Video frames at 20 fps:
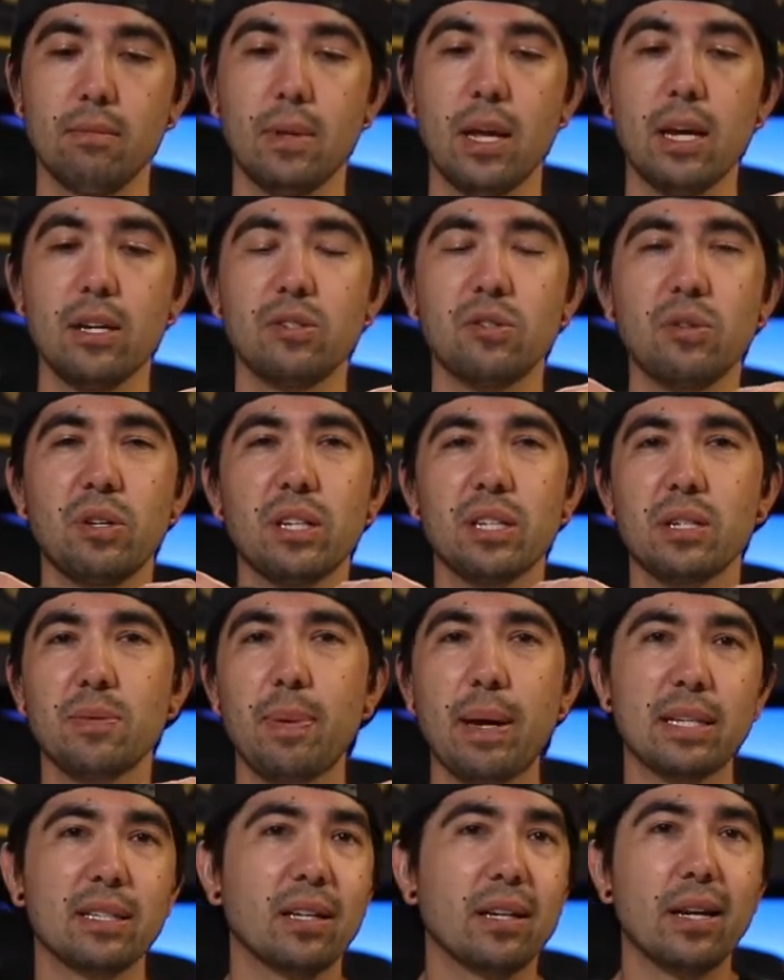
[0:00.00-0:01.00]
As you'd
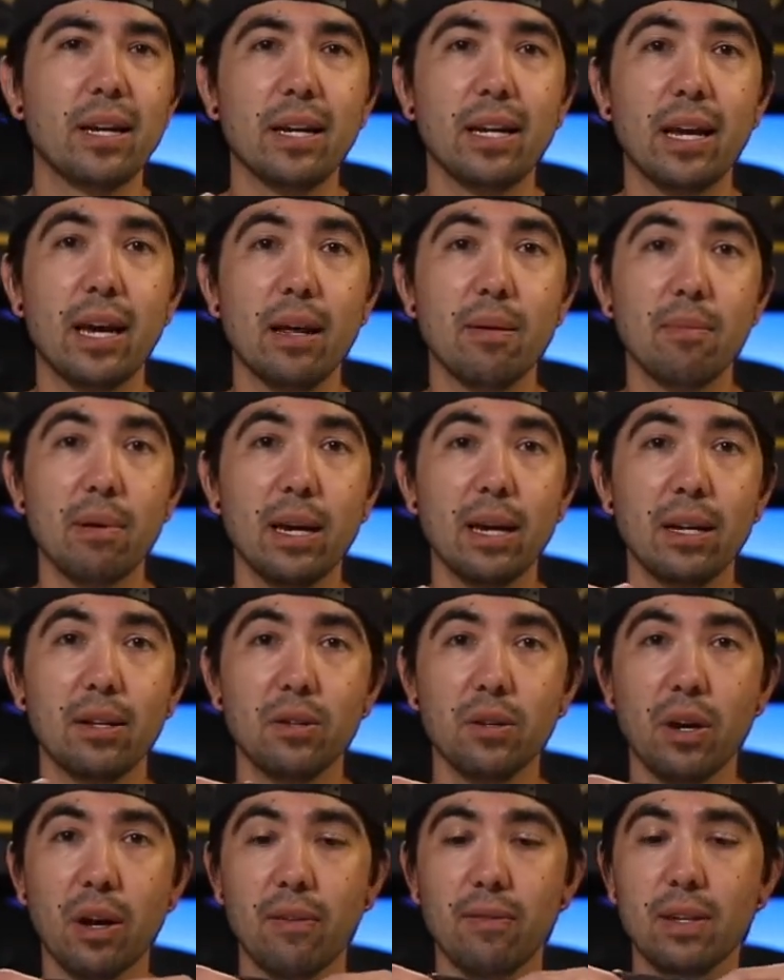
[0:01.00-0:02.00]
expect on any
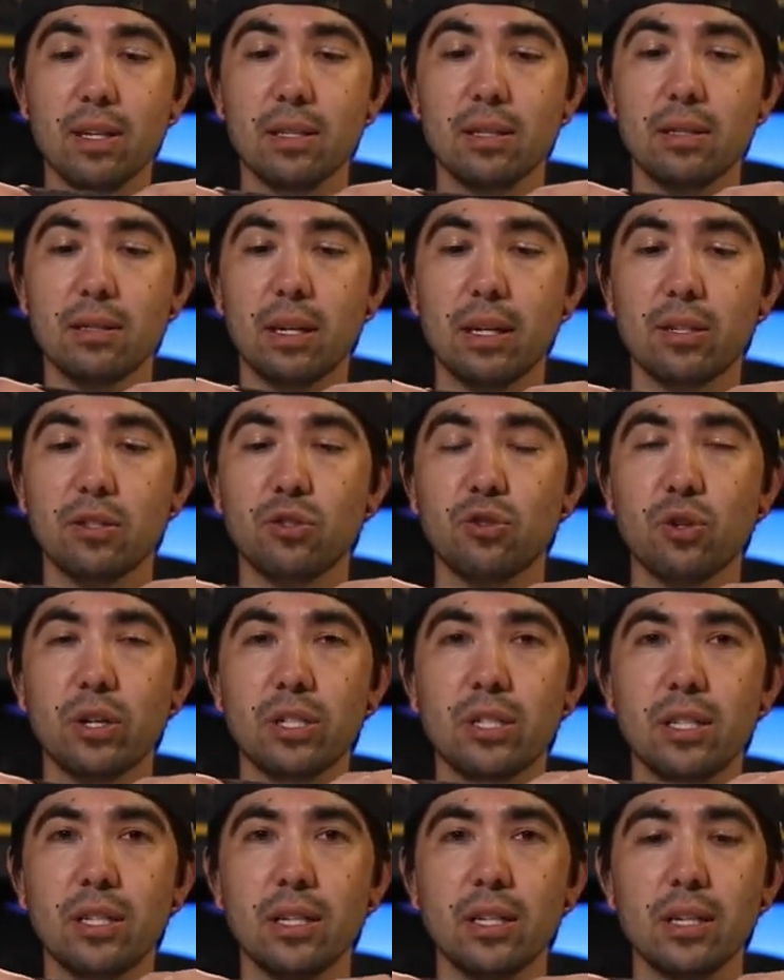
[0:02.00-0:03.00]
headband, you have this like
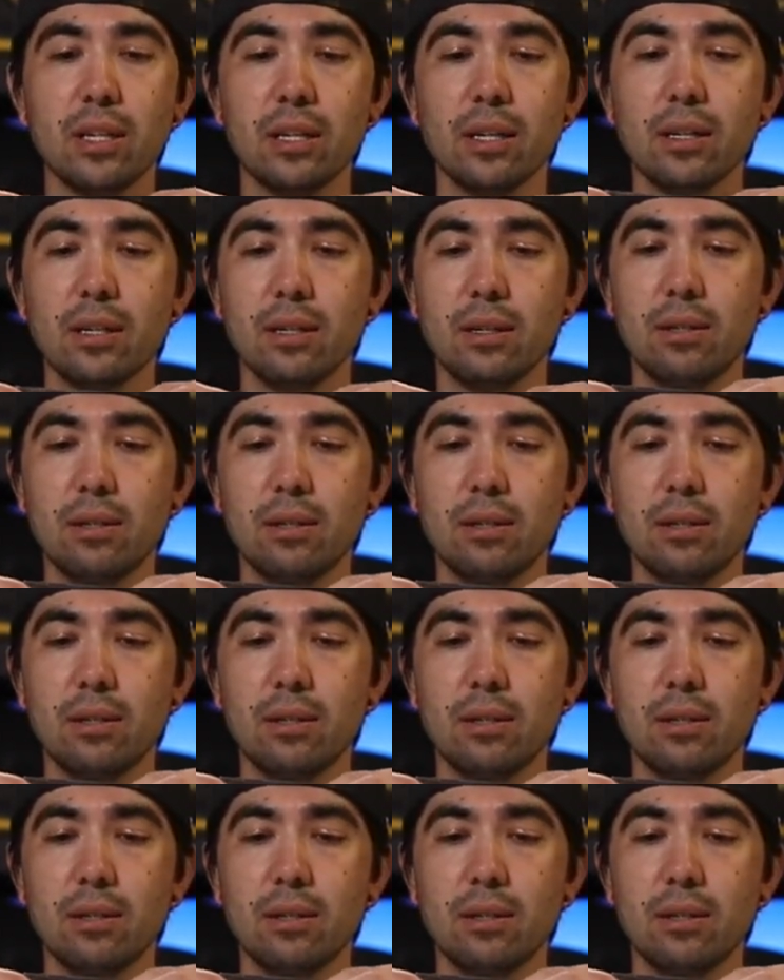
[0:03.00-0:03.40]
stretchy